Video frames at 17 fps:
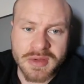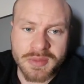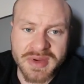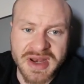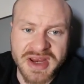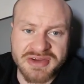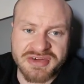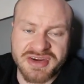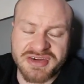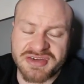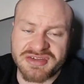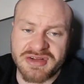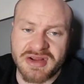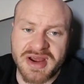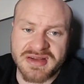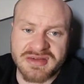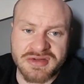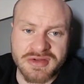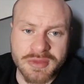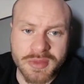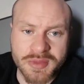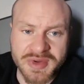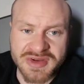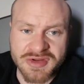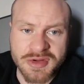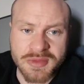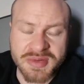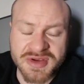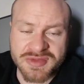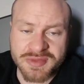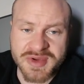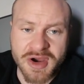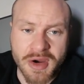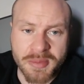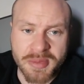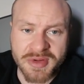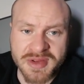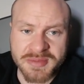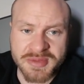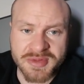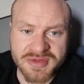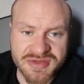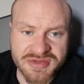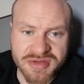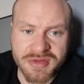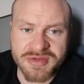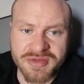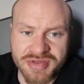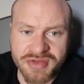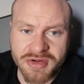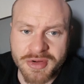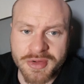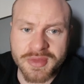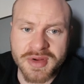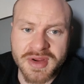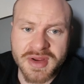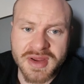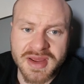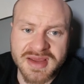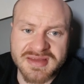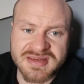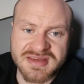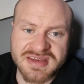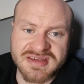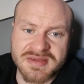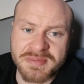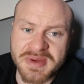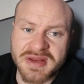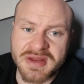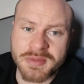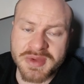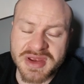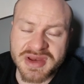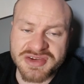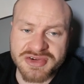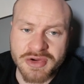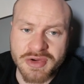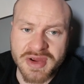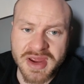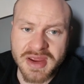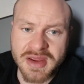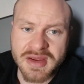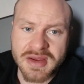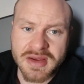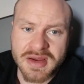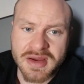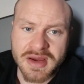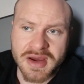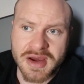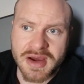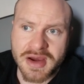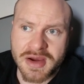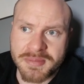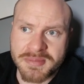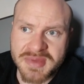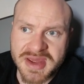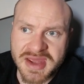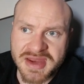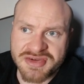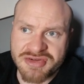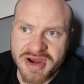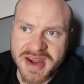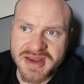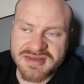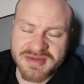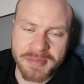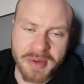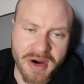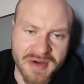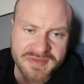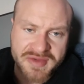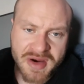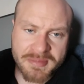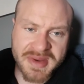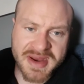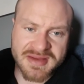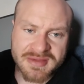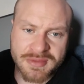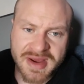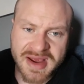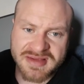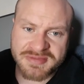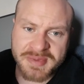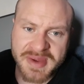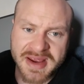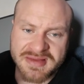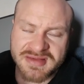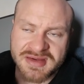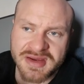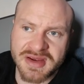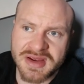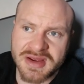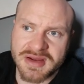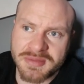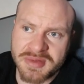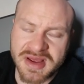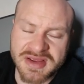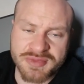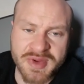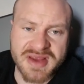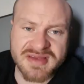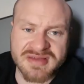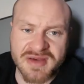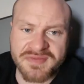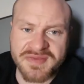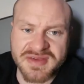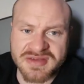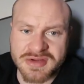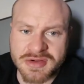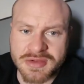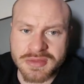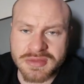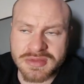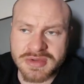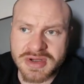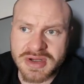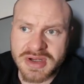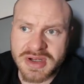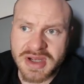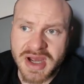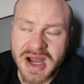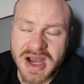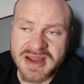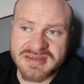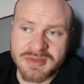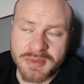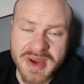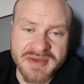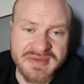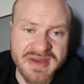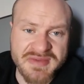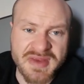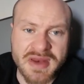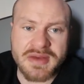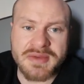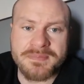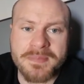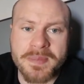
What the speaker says: We literally just like to do what we do because we are bodybuilders through and through. It's a discipline that we enjoy. It trains a part of our mental aspect as well as our physical, and it's a way of living.